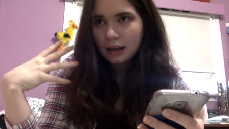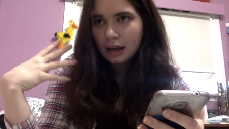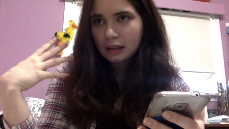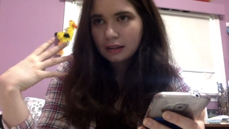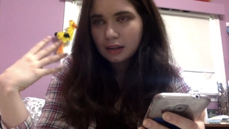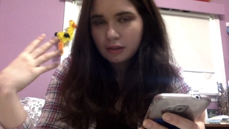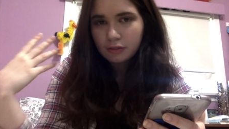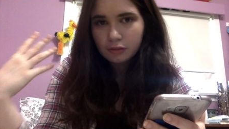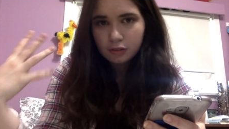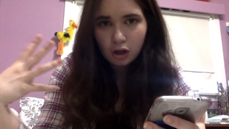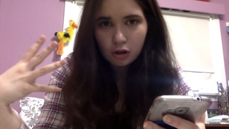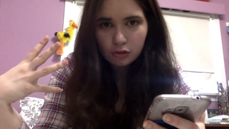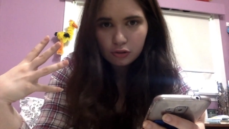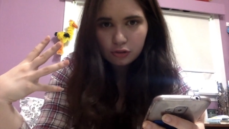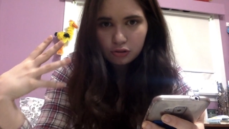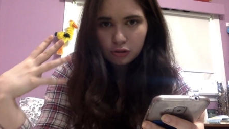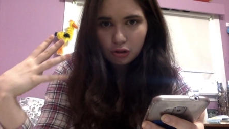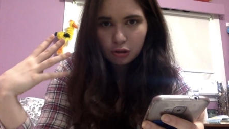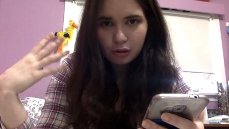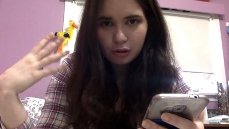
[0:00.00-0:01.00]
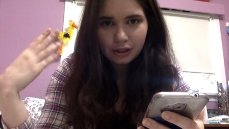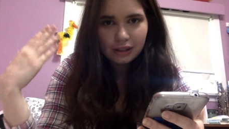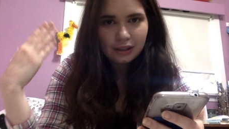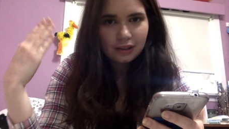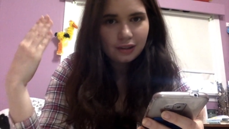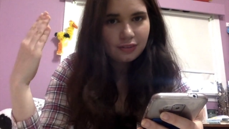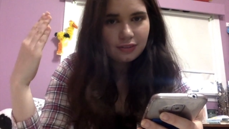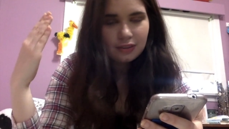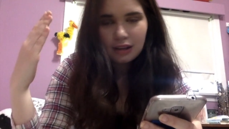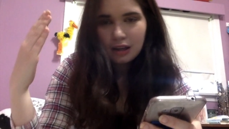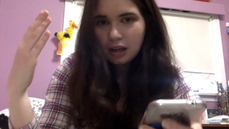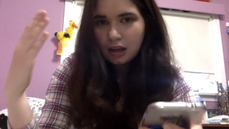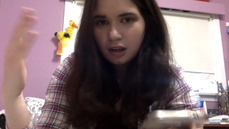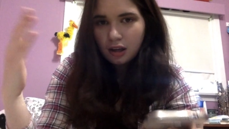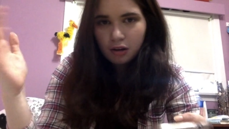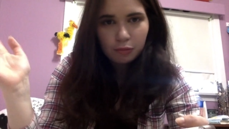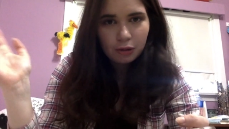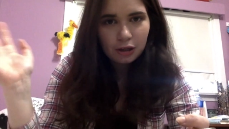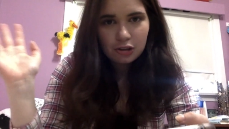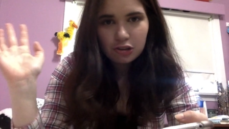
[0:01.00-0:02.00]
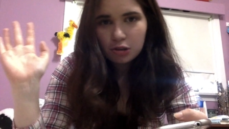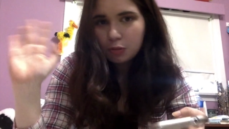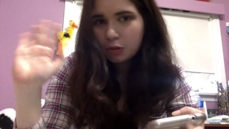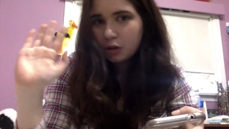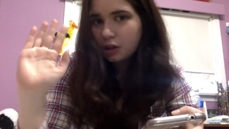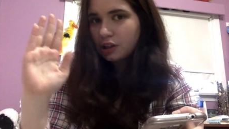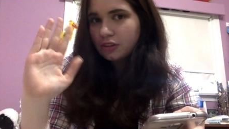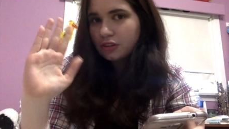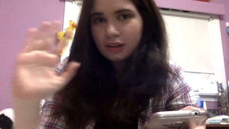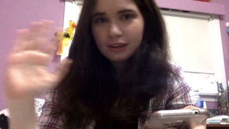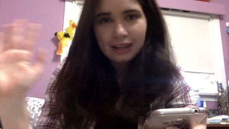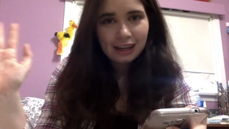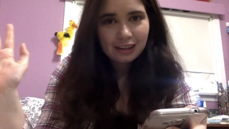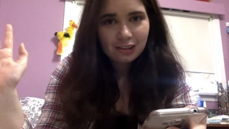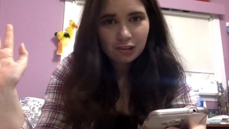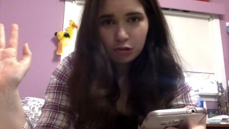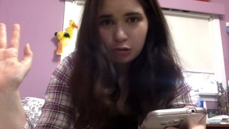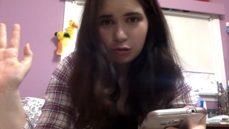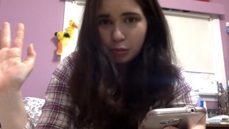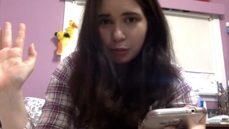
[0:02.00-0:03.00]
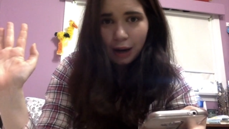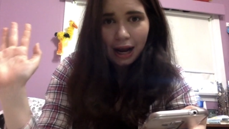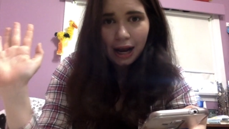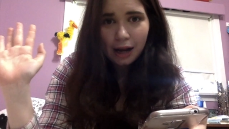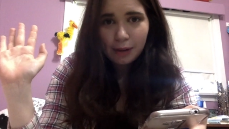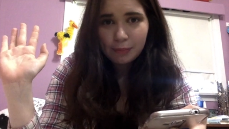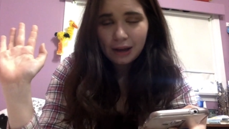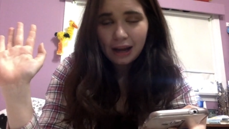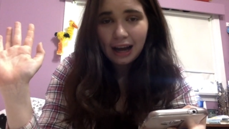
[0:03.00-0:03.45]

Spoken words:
I love ghost stories, Ouija boards, all that crap.